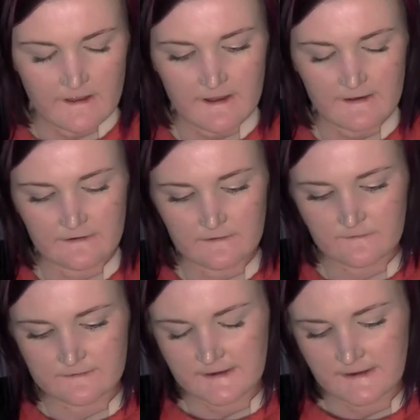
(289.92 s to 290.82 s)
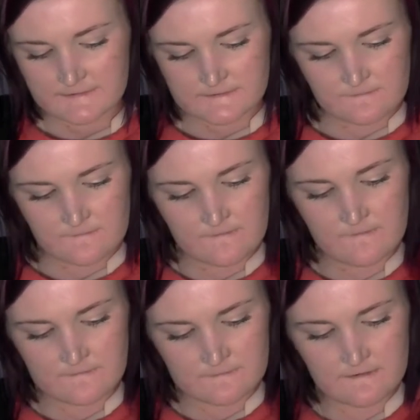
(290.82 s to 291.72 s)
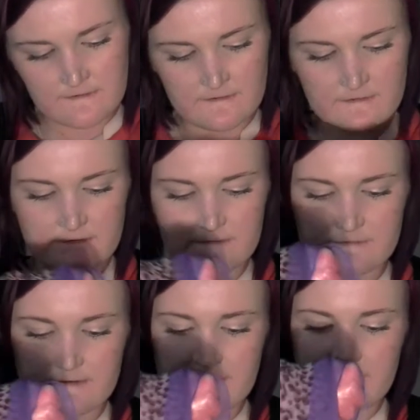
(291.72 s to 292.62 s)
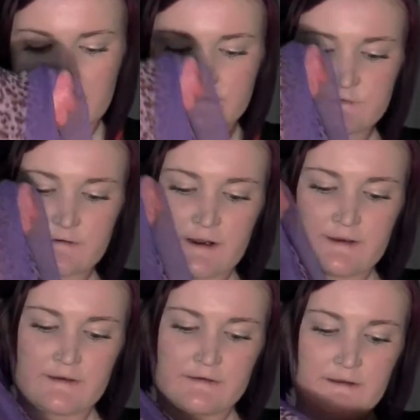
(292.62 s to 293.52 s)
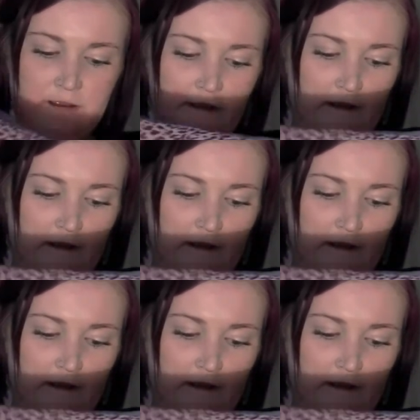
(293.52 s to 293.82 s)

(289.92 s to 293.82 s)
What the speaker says: And I got these on the Australian